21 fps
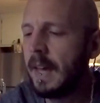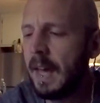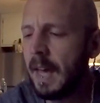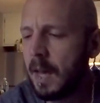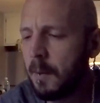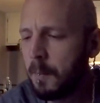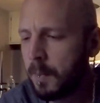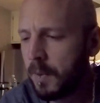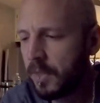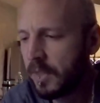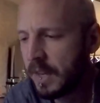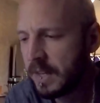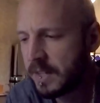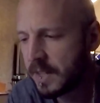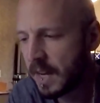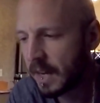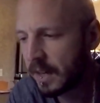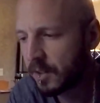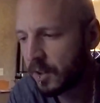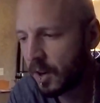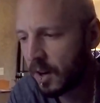Empathy
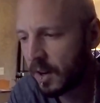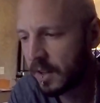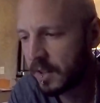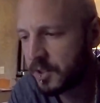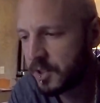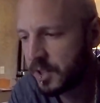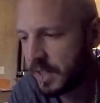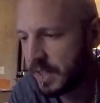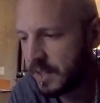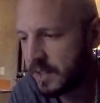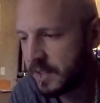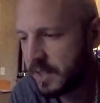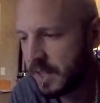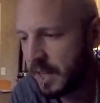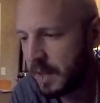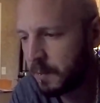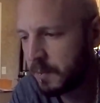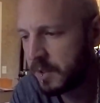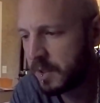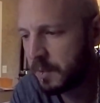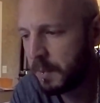technology
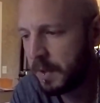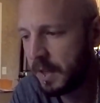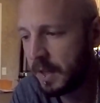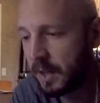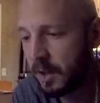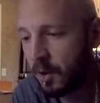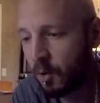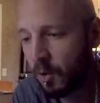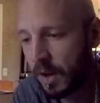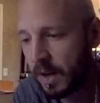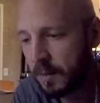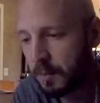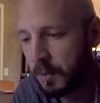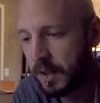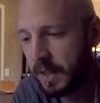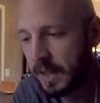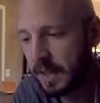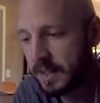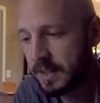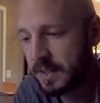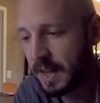seems to be
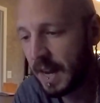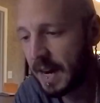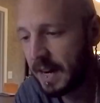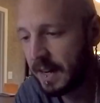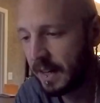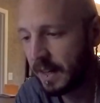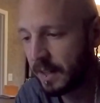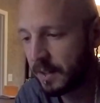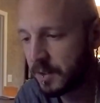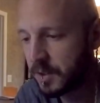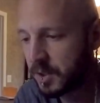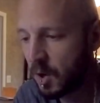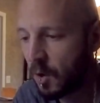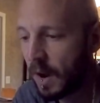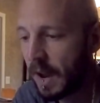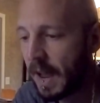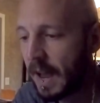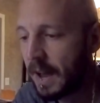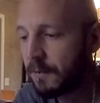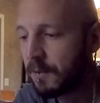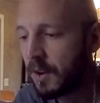incredibly exciting, so I
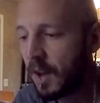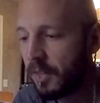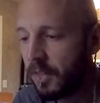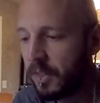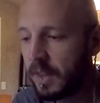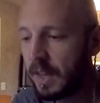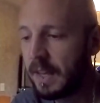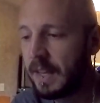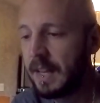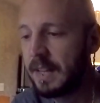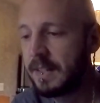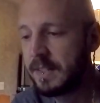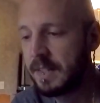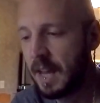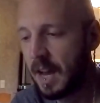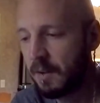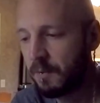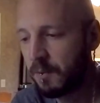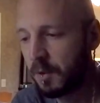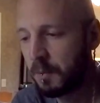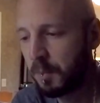have nothing against
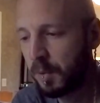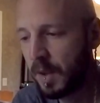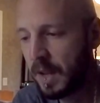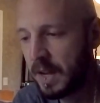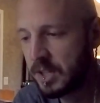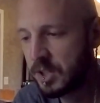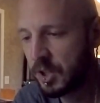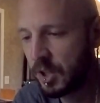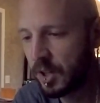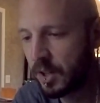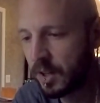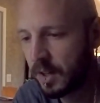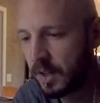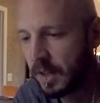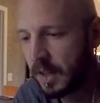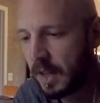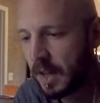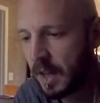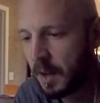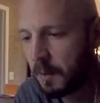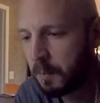that for pleasure.
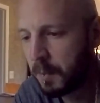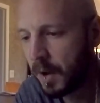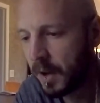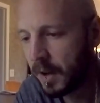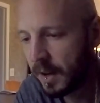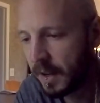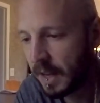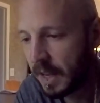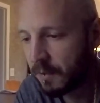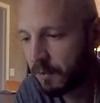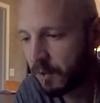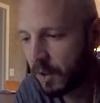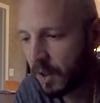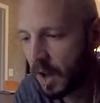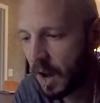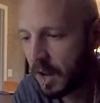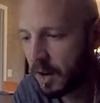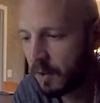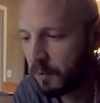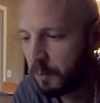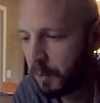But if a
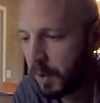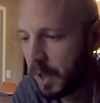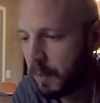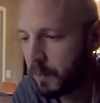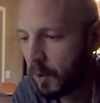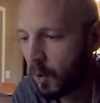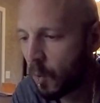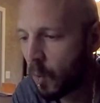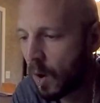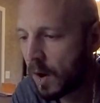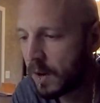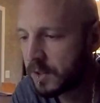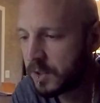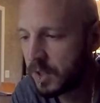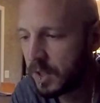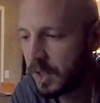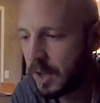lot of people want to